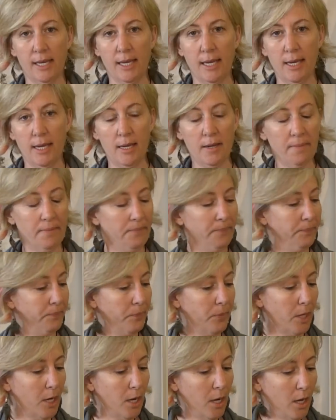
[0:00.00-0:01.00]
key.
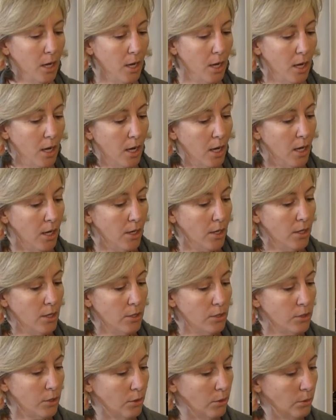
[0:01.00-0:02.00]

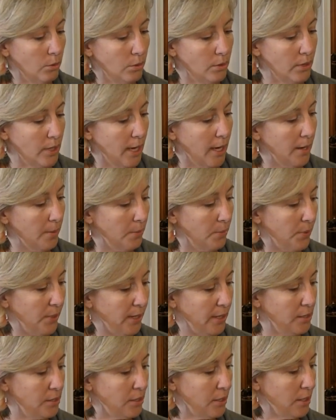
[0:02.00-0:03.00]
So that
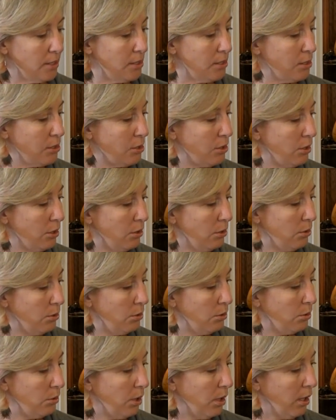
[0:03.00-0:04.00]
brings us
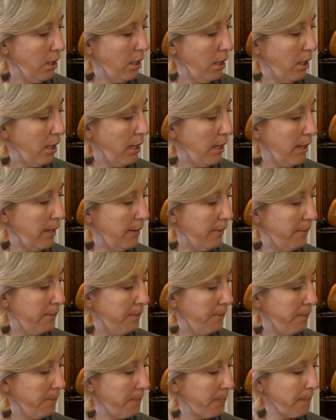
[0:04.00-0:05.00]
to um,
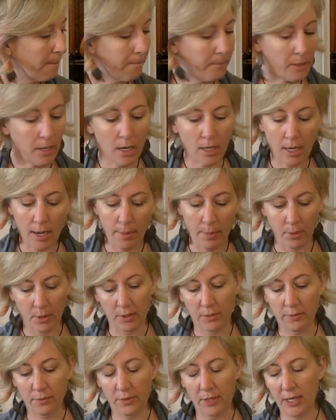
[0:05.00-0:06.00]
a couple
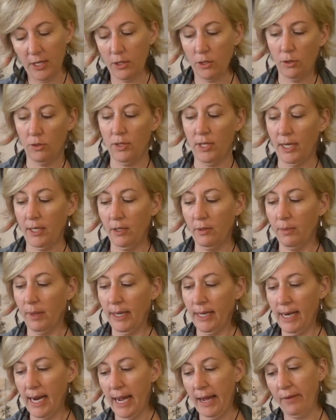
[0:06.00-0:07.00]
of issues that you
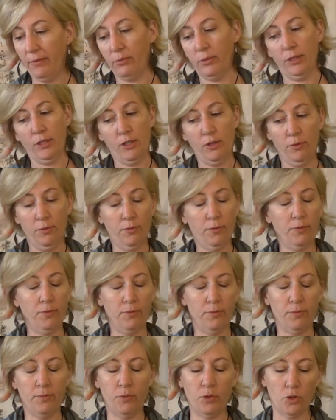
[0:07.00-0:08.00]
might have once you've
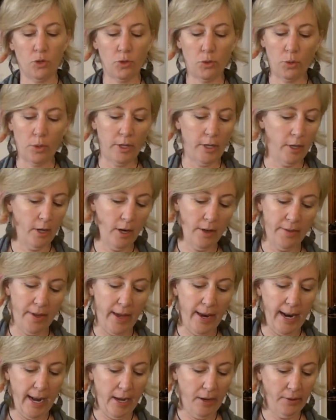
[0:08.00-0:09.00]
sorted all
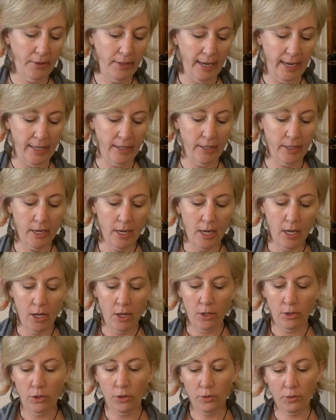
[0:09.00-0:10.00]
that out and
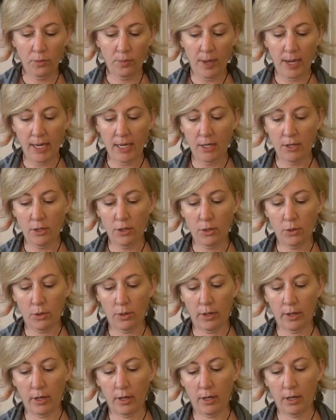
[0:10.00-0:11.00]
you've made
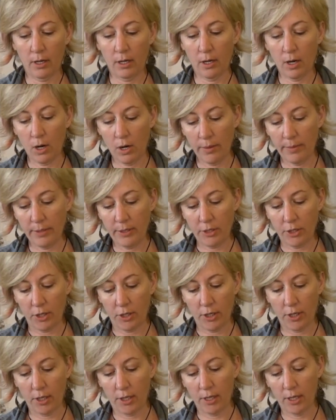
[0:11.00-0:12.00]
your
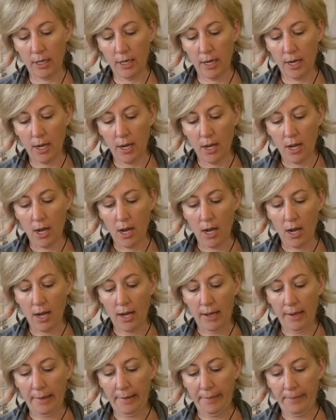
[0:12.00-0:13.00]
armature.
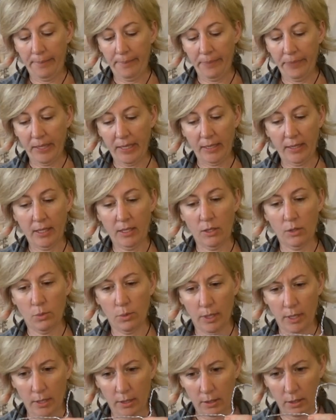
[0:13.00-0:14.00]
Um, like this
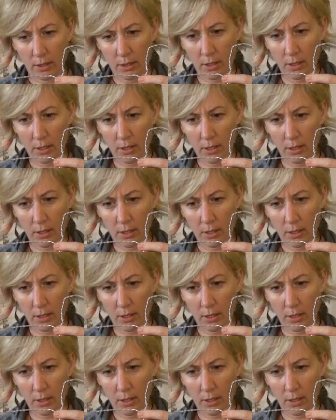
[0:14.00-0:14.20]
one,